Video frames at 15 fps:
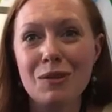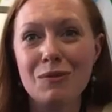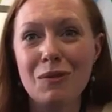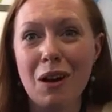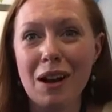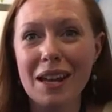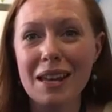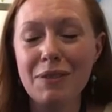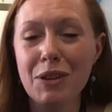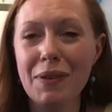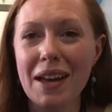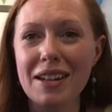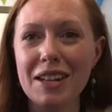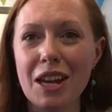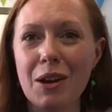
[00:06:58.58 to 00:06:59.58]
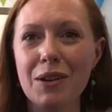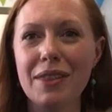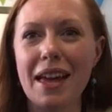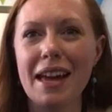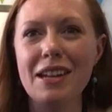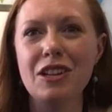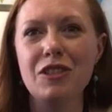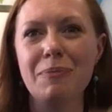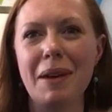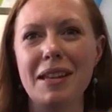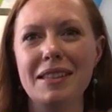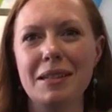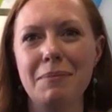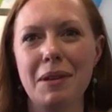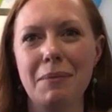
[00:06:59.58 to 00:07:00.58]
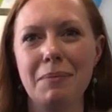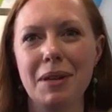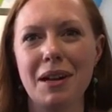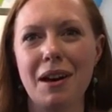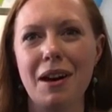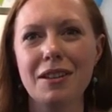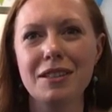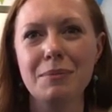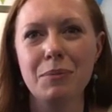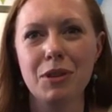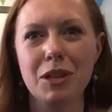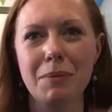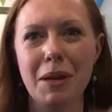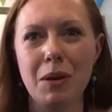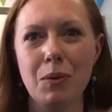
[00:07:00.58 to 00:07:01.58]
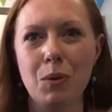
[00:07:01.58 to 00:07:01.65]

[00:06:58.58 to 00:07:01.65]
Right, if you've had a go at that and you've made some number cards and put them in